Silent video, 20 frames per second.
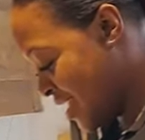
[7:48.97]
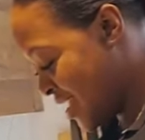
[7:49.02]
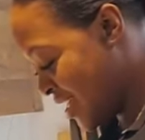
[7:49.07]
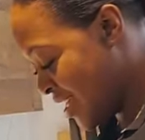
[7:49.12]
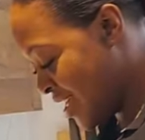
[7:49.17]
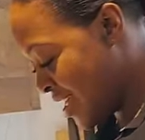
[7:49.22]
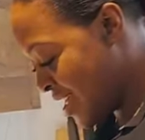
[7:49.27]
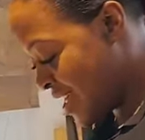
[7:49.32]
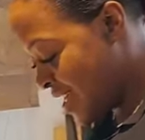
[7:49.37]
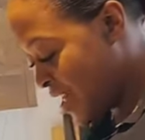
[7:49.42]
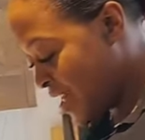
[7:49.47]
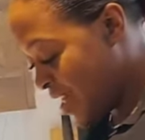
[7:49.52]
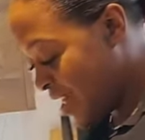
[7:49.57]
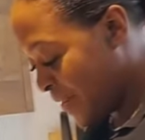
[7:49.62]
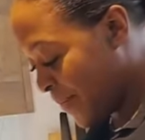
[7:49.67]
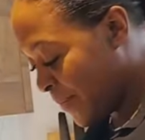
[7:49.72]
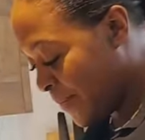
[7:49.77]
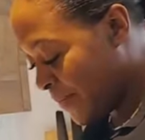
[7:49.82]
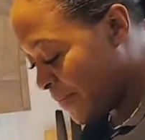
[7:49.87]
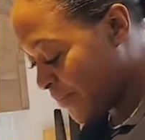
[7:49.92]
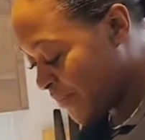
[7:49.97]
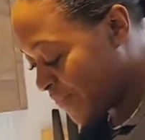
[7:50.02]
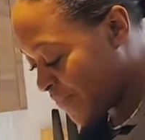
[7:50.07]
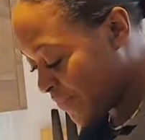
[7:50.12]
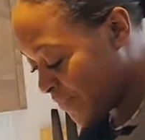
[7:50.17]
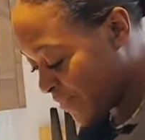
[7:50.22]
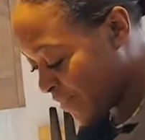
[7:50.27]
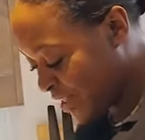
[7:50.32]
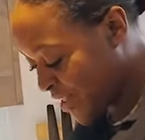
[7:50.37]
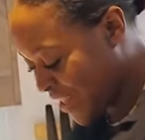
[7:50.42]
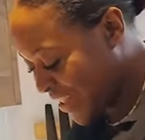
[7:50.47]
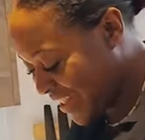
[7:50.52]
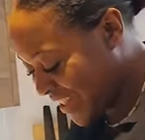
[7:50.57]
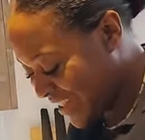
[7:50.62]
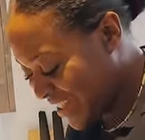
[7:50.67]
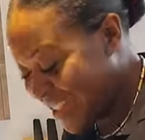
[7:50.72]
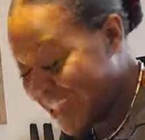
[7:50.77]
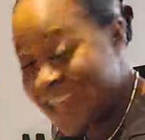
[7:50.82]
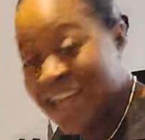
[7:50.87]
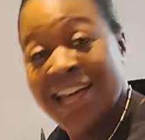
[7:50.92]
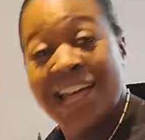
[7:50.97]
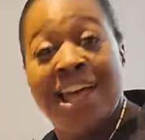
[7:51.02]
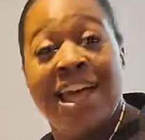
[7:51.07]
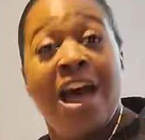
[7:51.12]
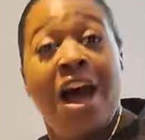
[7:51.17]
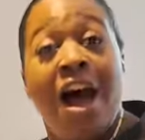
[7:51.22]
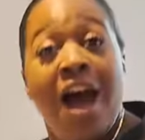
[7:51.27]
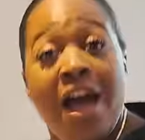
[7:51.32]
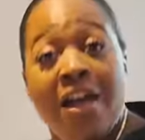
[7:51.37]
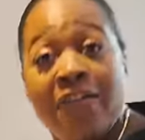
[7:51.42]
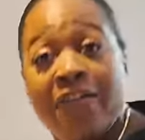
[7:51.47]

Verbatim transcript: Anything's going to be better than my chopping skills. I